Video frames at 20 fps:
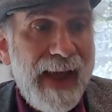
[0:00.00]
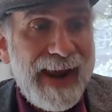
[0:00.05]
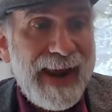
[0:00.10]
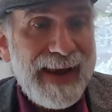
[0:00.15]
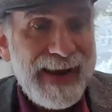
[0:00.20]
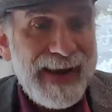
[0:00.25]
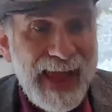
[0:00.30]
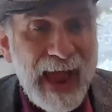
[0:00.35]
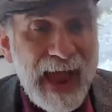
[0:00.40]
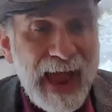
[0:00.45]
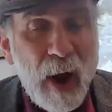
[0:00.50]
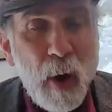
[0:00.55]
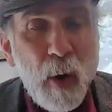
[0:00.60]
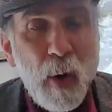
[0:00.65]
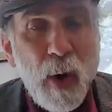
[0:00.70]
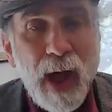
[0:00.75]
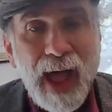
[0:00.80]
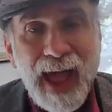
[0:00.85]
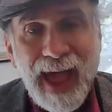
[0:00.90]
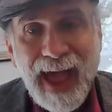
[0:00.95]
and
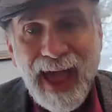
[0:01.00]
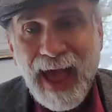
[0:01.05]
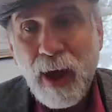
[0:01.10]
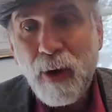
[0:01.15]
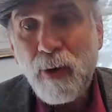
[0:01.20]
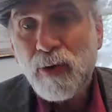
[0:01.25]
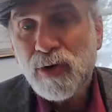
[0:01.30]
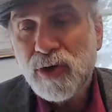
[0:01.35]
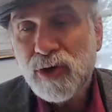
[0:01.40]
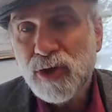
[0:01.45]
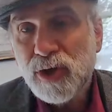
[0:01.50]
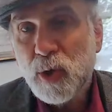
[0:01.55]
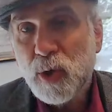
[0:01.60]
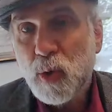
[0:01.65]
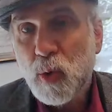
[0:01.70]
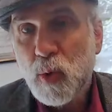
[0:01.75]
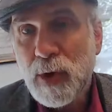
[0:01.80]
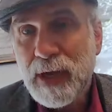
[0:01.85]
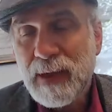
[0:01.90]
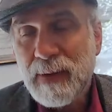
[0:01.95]
now how do
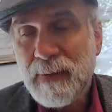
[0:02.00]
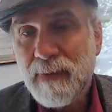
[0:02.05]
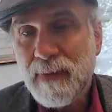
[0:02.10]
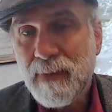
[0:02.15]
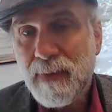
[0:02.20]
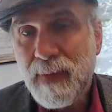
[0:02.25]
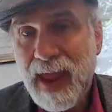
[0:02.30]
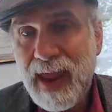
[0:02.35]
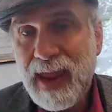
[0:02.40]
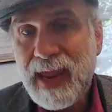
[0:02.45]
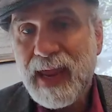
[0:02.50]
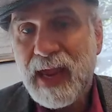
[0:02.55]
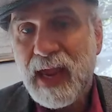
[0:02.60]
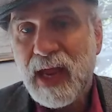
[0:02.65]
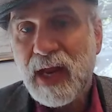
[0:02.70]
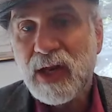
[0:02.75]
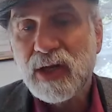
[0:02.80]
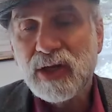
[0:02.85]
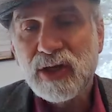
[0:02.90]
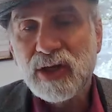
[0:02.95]
we make
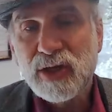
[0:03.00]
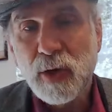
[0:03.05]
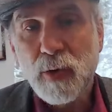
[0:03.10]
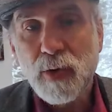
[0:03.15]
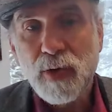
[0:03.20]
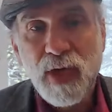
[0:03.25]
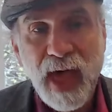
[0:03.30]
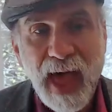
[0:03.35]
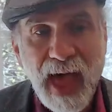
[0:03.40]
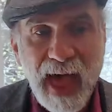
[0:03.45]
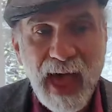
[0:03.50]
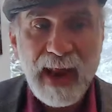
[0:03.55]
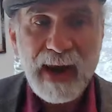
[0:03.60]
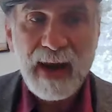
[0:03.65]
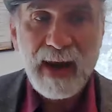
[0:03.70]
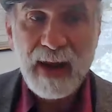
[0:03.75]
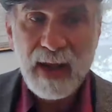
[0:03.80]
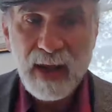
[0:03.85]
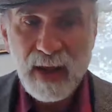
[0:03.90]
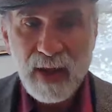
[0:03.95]
it so that